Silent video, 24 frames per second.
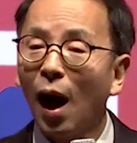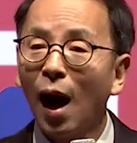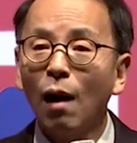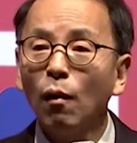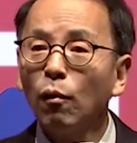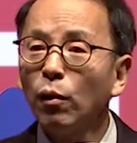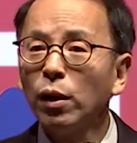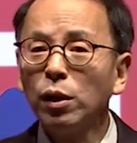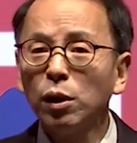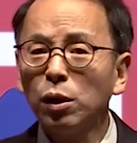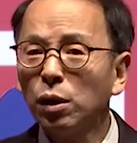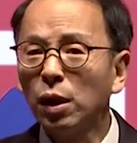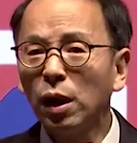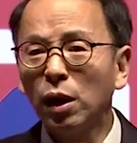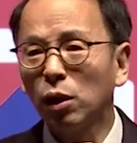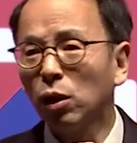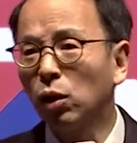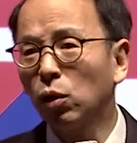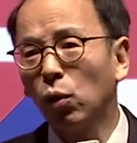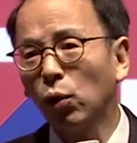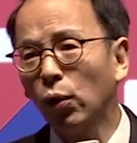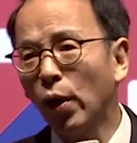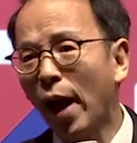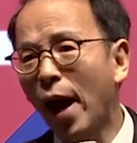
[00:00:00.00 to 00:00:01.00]
this thing is
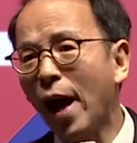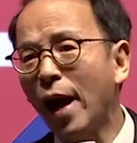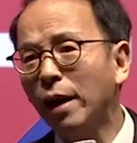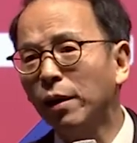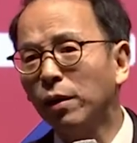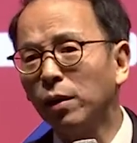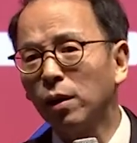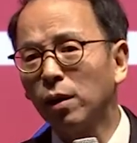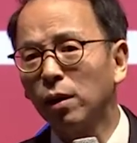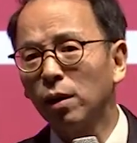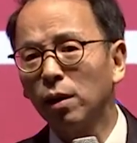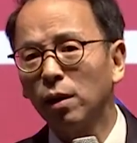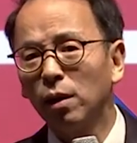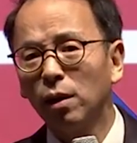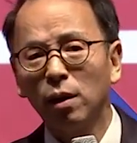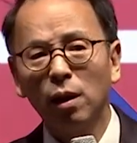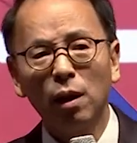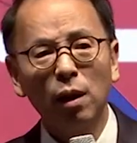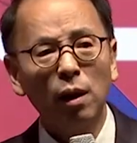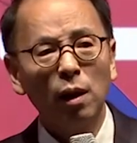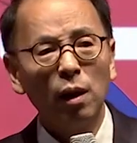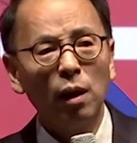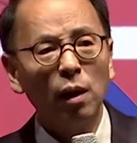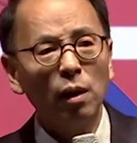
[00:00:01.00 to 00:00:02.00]
going to end?
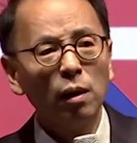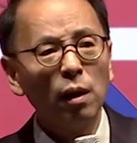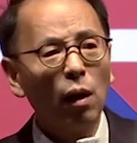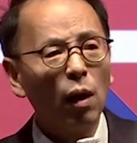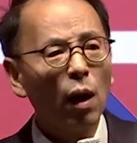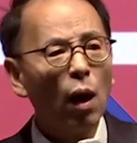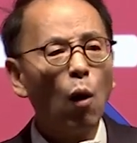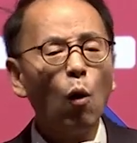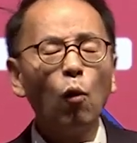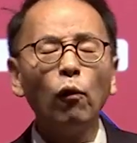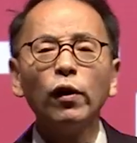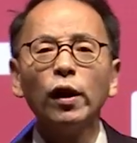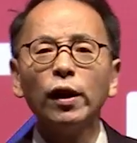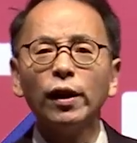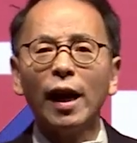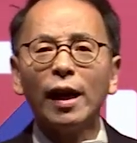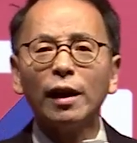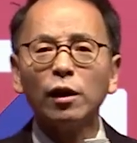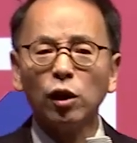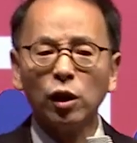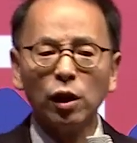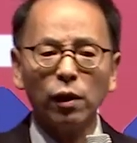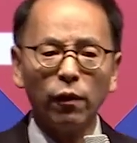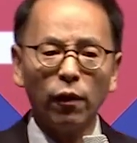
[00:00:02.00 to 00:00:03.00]
Now, over the
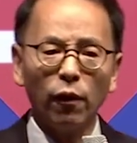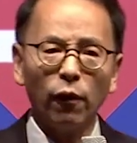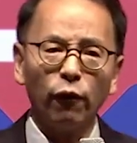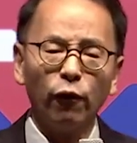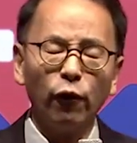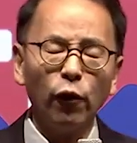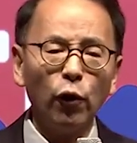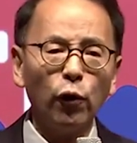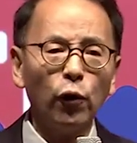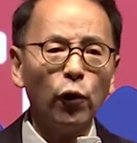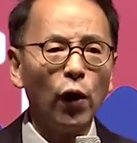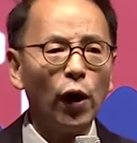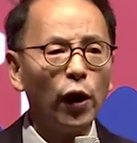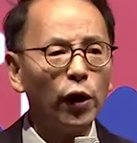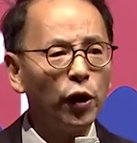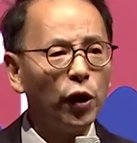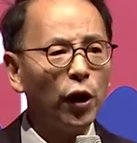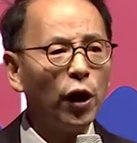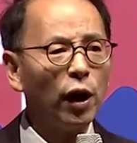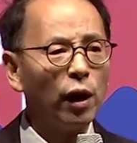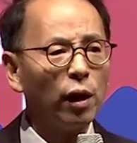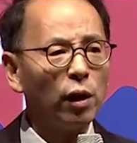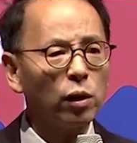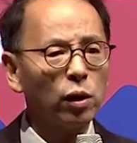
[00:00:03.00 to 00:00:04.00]
next few
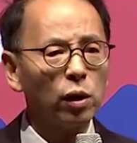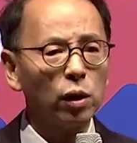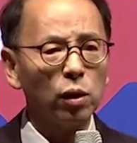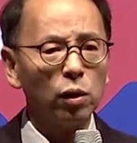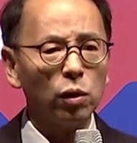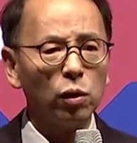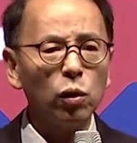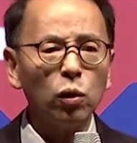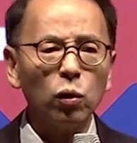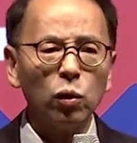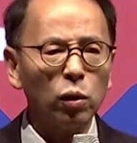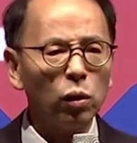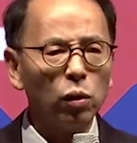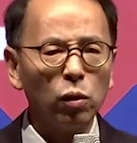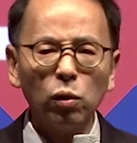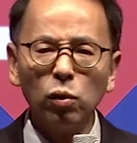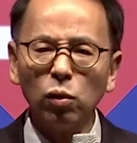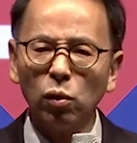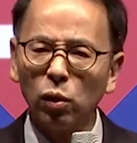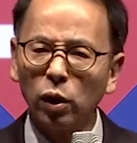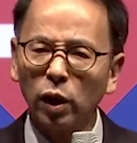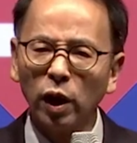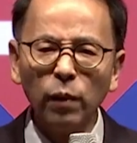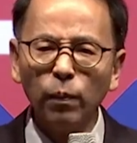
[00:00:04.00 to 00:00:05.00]
years, you
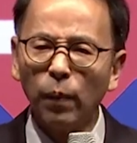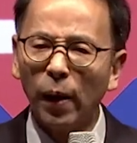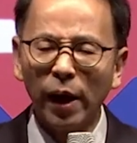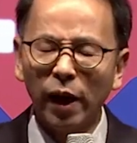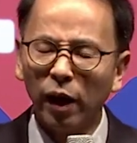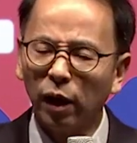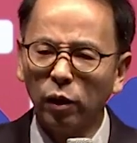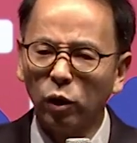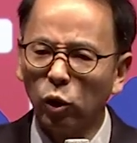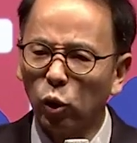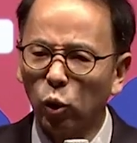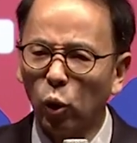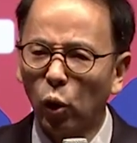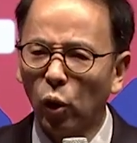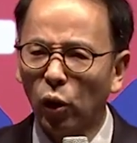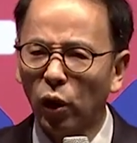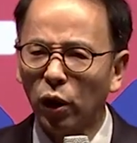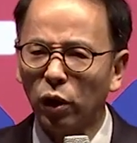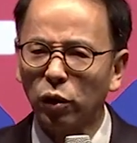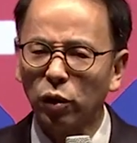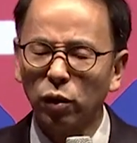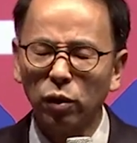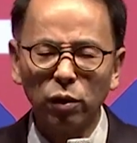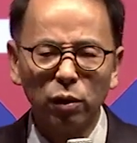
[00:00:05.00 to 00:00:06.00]
keep hearing
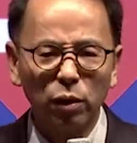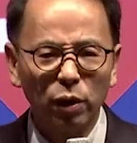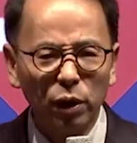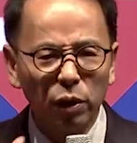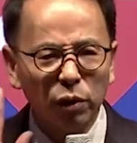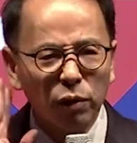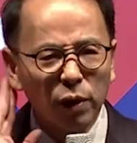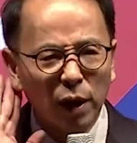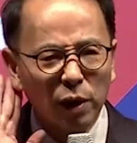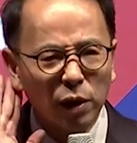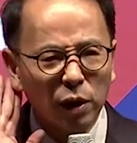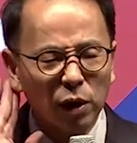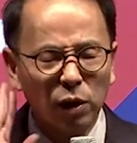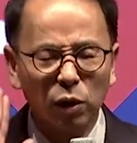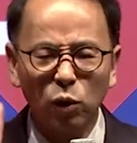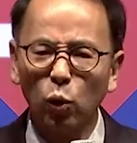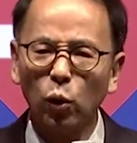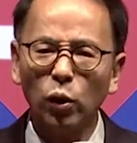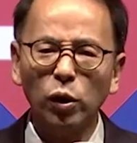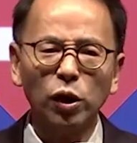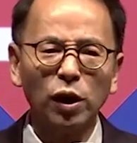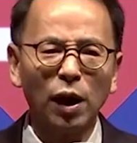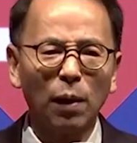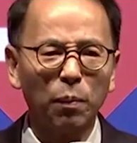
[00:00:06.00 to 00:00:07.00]
stories. The U.S. is
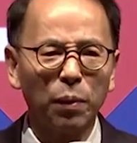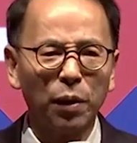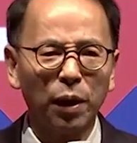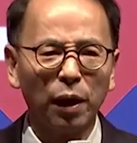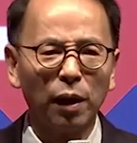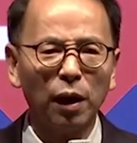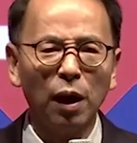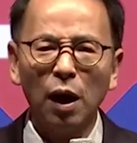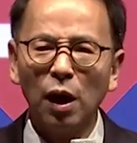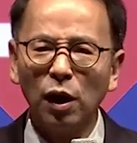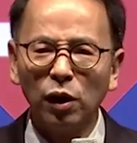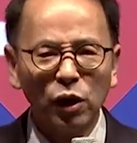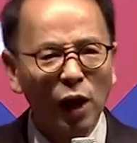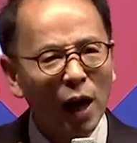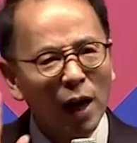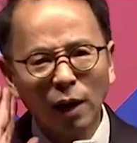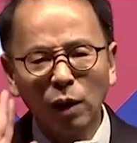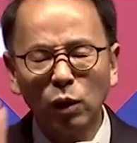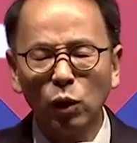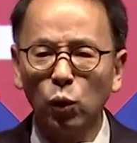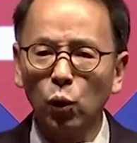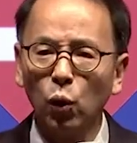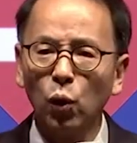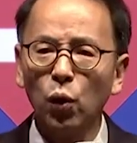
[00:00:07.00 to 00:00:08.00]
doing something, China
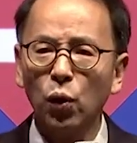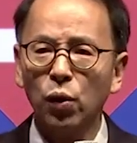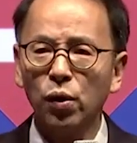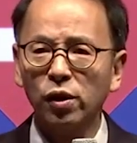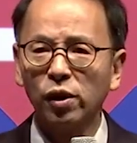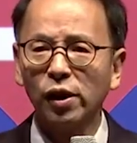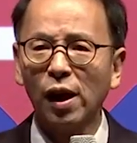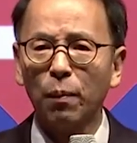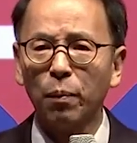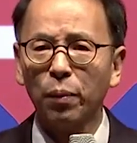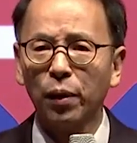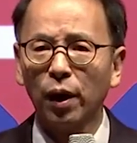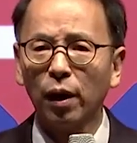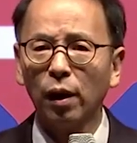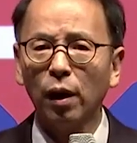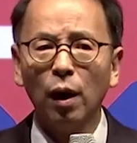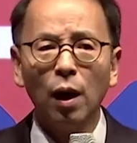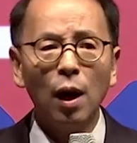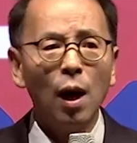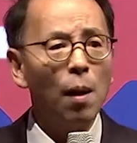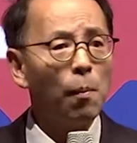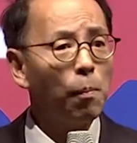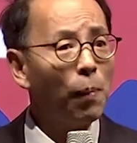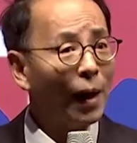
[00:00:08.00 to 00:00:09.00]
is doing something,
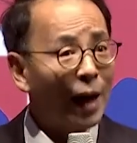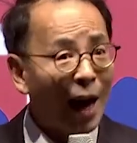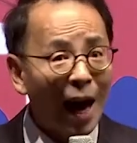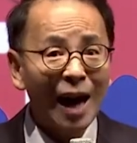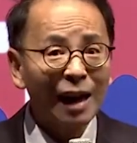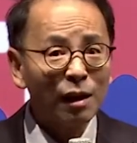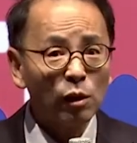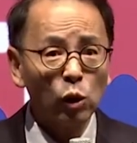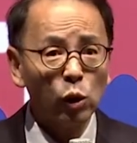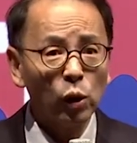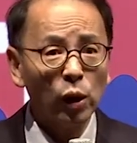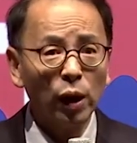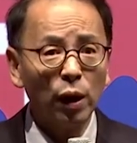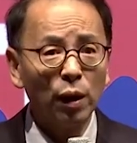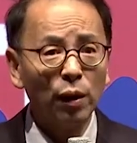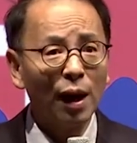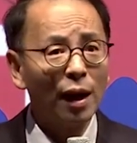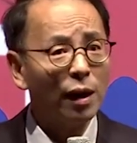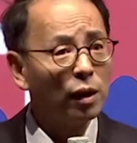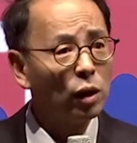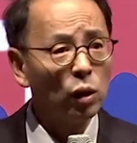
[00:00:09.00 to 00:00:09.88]
but actually there's